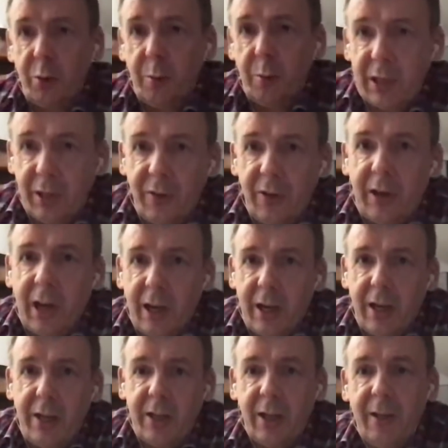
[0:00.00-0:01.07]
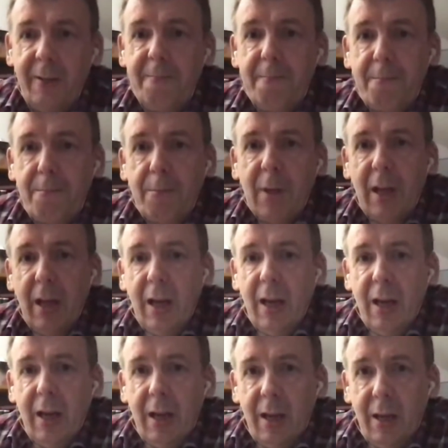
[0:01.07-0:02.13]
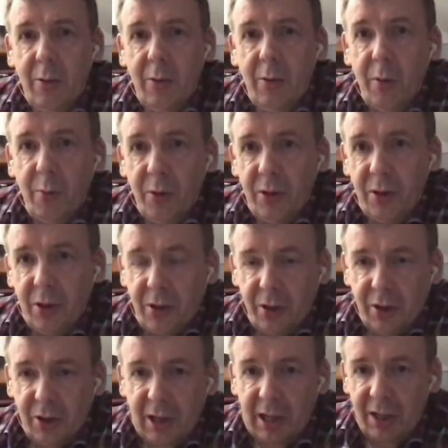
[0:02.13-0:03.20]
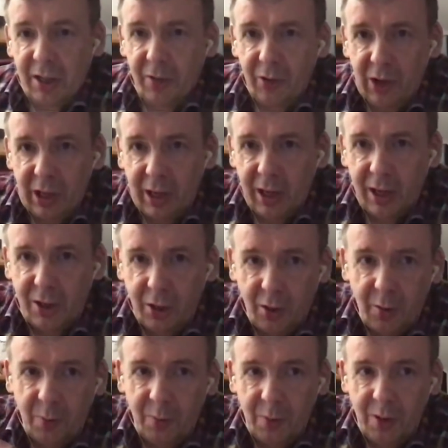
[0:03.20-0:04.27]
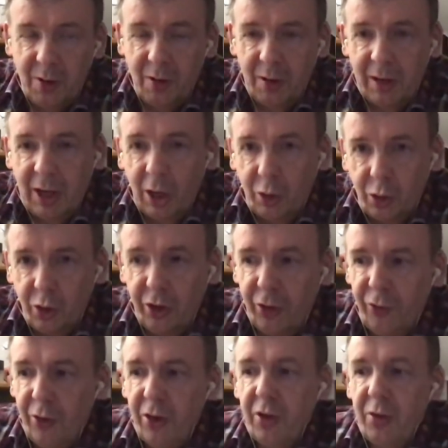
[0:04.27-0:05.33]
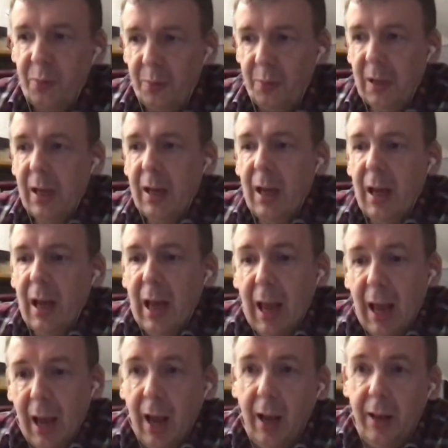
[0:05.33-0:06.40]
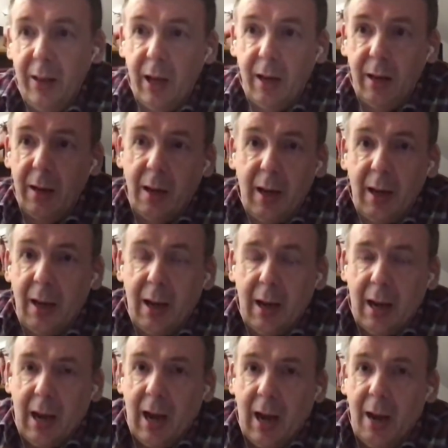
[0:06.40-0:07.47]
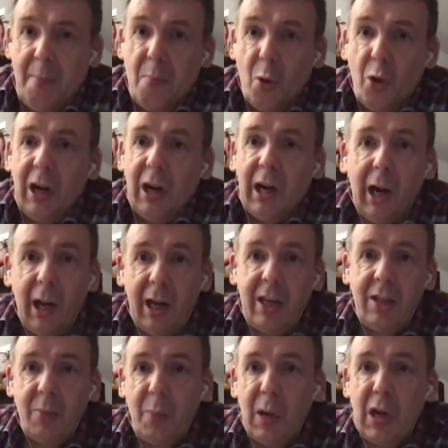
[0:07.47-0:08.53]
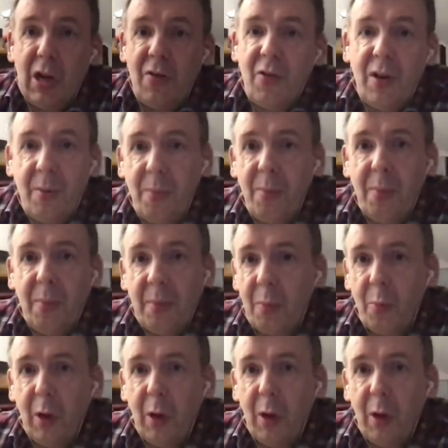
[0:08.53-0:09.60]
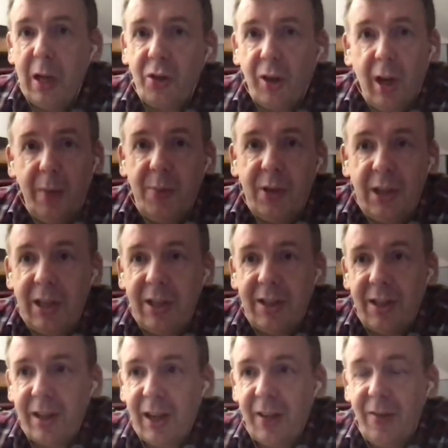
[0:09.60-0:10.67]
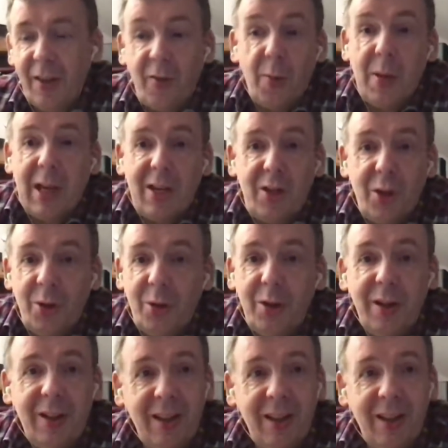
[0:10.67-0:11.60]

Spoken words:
So I thought to myself, okay, he's there's a sensitivity here to cultural difference. And then I'm more inclined to believe him when he describes cities that I've never been to.